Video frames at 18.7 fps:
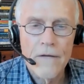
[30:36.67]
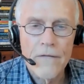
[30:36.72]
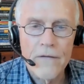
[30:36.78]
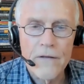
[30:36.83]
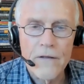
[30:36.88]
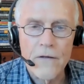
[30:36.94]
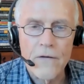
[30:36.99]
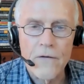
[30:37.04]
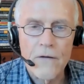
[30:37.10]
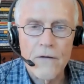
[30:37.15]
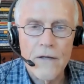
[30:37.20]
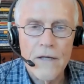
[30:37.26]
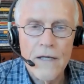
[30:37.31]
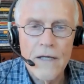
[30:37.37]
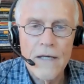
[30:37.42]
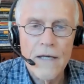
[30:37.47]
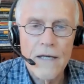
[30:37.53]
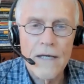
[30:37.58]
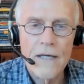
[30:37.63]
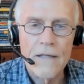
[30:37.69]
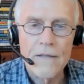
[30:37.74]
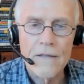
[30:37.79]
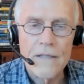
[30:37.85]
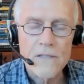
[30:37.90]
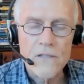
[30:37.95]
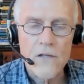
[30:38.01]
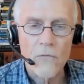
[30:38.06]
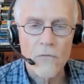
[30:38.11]
and they
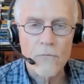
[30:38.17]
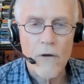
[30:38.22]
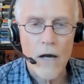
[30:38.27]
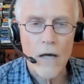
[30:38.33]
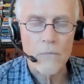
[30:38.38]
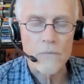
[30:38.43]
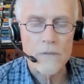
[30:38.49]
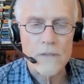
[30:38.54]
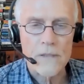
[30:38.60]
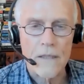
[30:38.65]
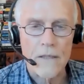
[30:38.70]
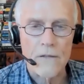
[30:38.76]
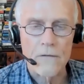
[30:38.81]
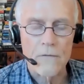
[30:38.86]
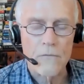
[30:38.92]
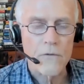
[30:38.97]
solve problems together.